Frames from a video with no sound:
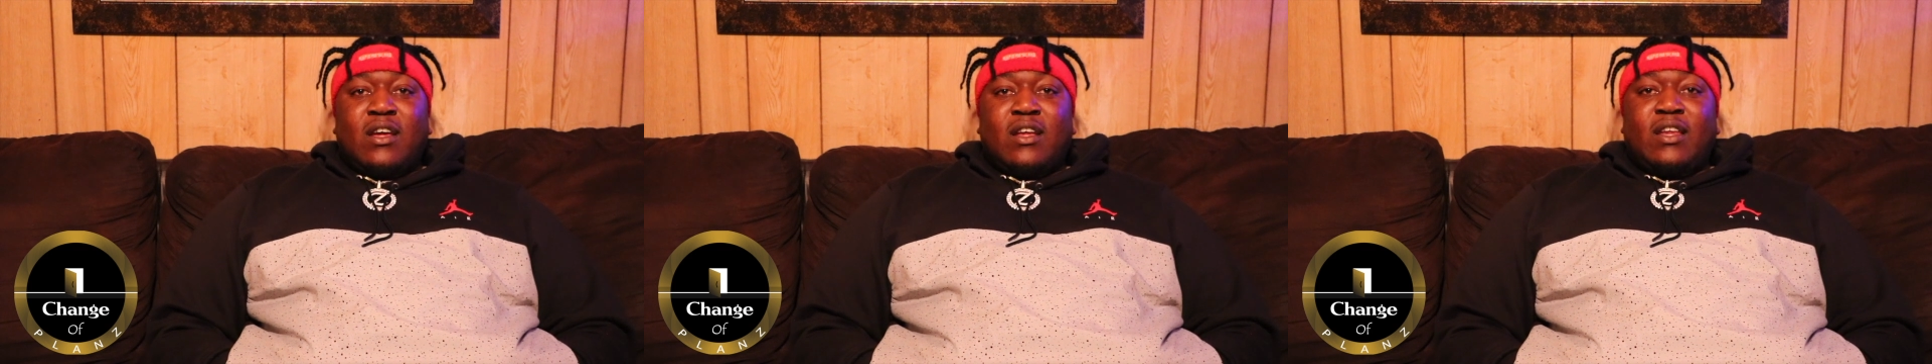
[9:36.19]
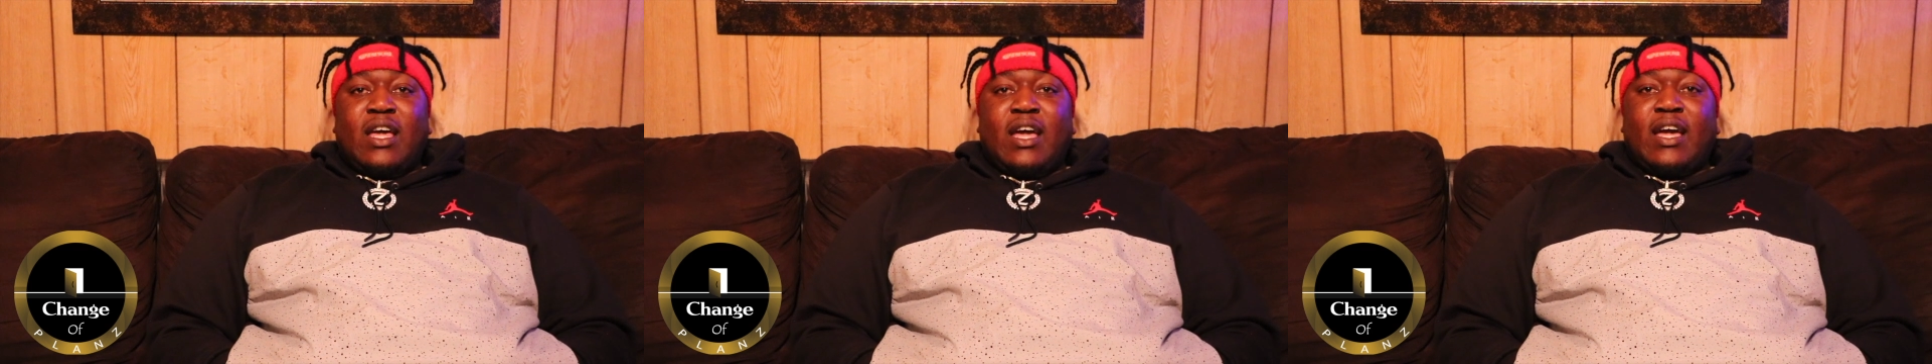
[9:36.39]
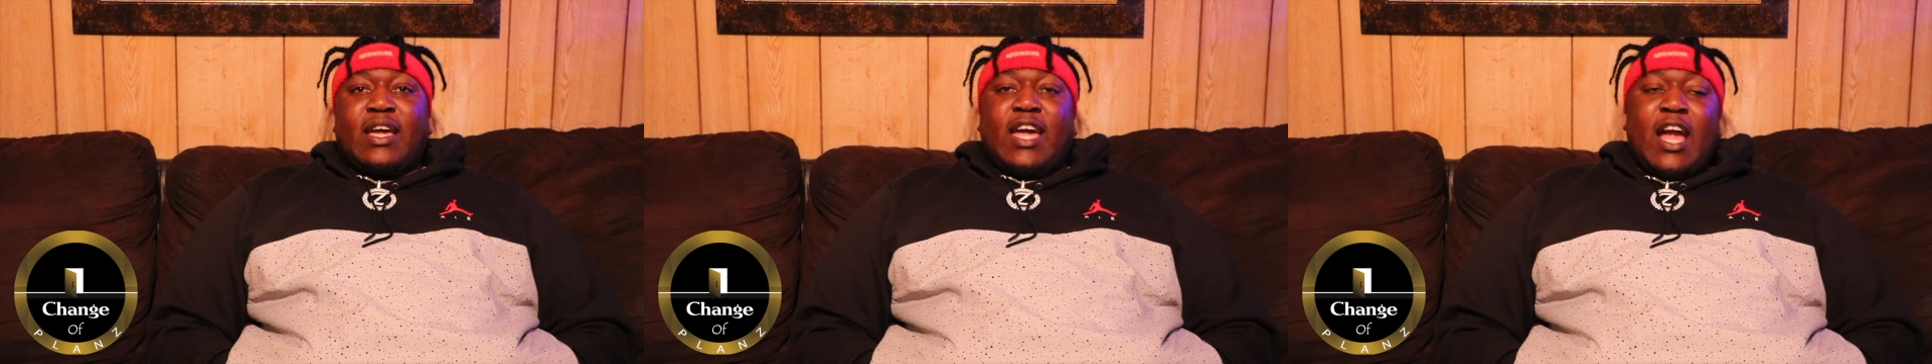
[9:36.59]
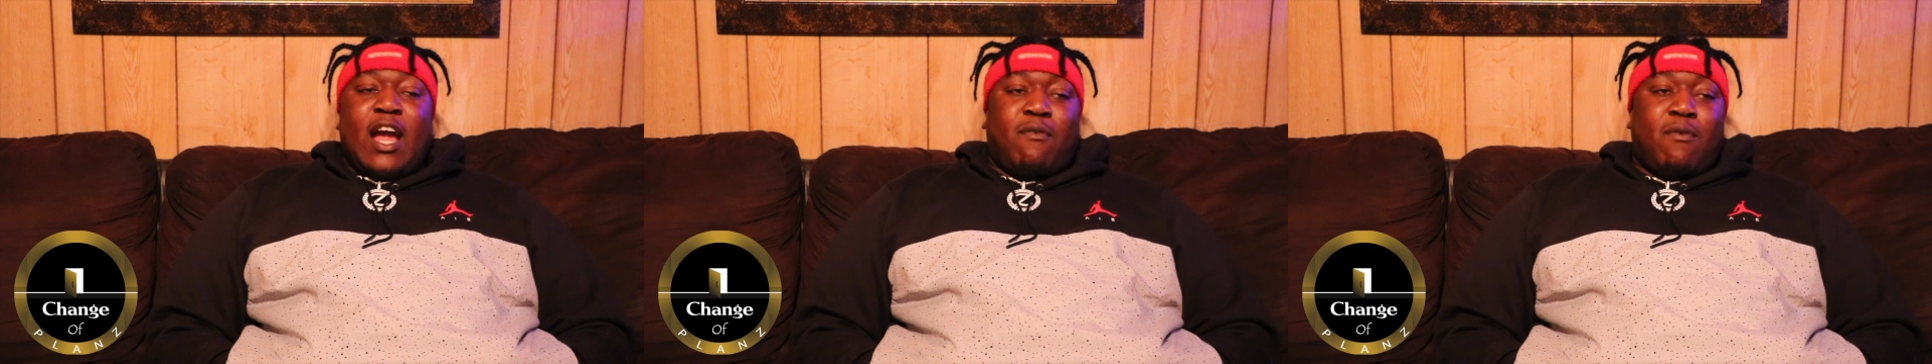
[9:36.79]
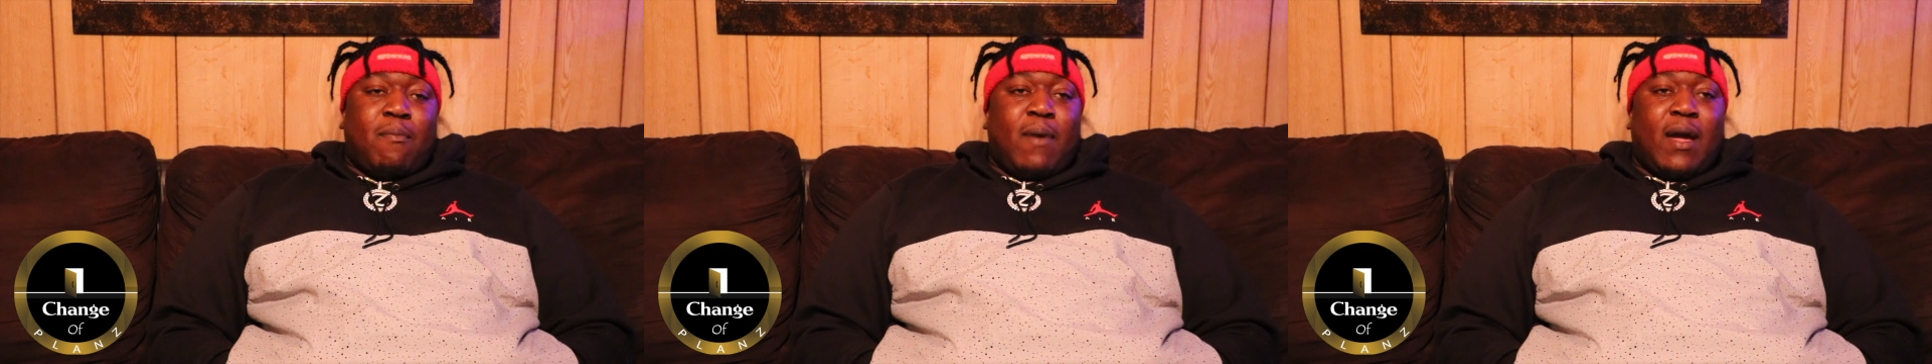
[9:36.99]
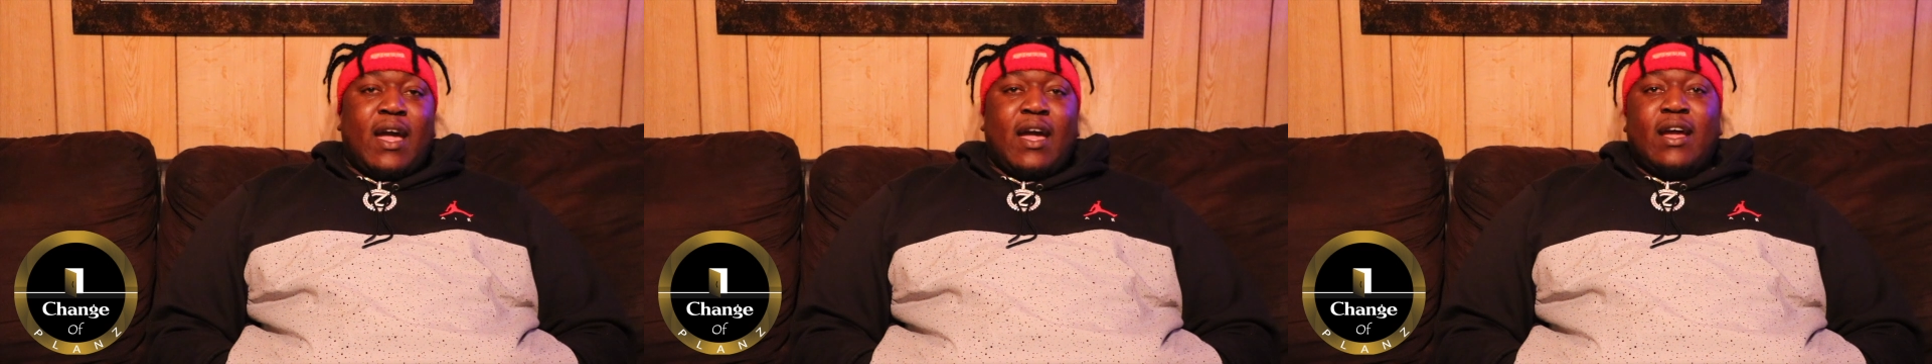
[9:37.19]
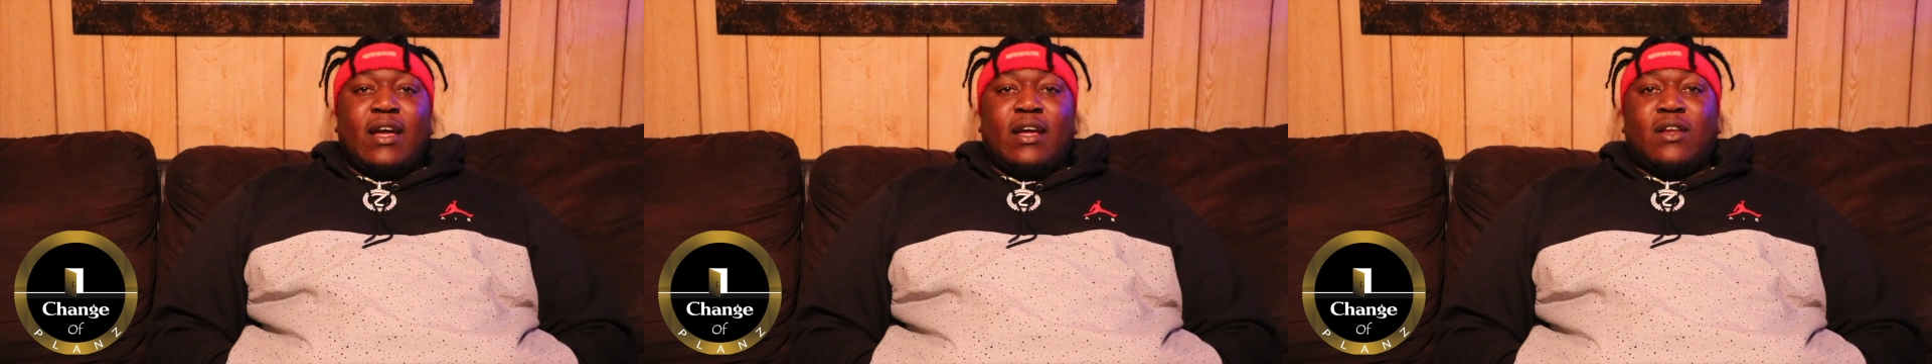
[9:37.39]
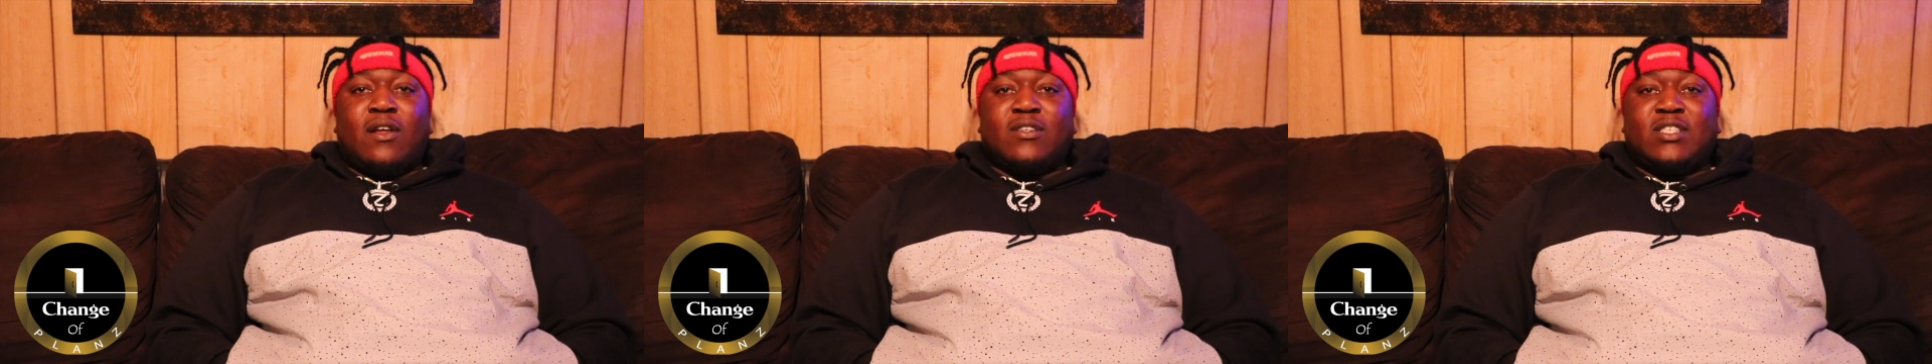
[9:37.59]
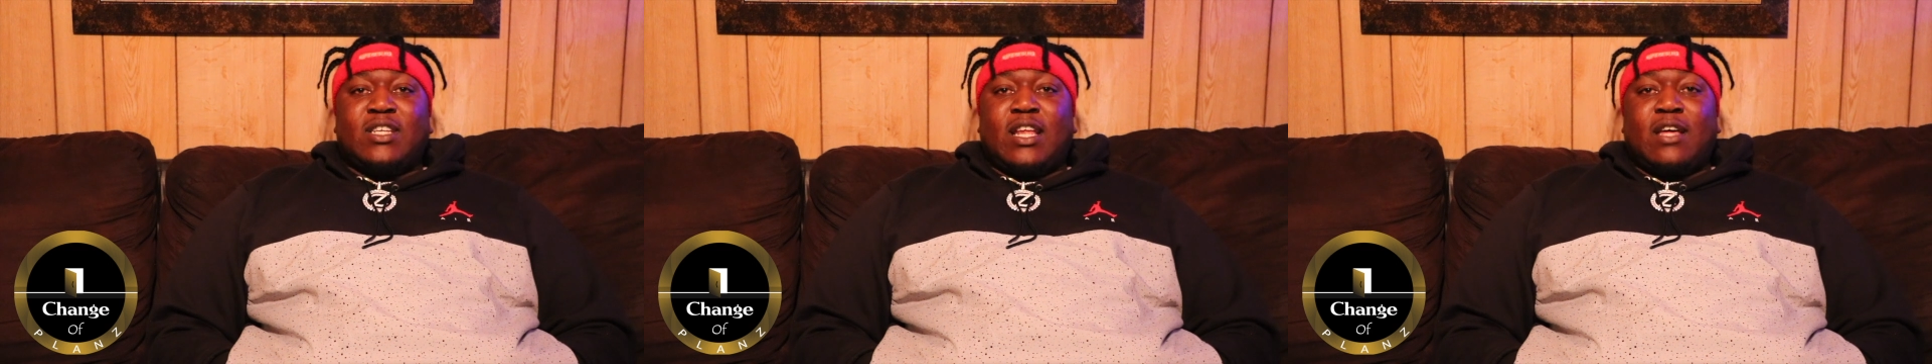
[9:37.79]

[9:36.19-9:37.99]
Then cameraman, you know what I'm saying?